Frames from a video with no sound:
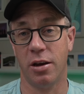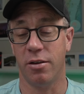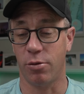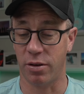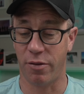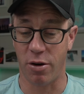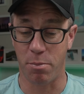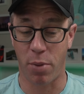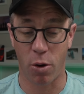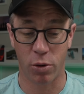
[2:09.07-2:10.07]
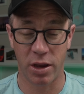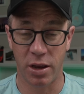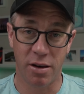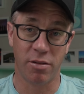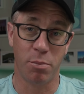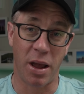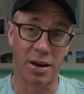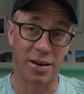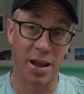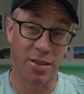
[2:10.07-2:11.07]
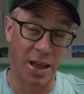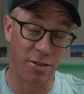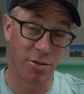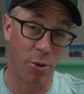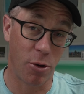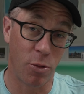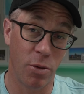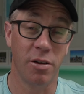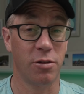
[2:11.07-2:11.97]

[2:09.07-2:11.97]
It's also very bulky, doesn't pack down that small.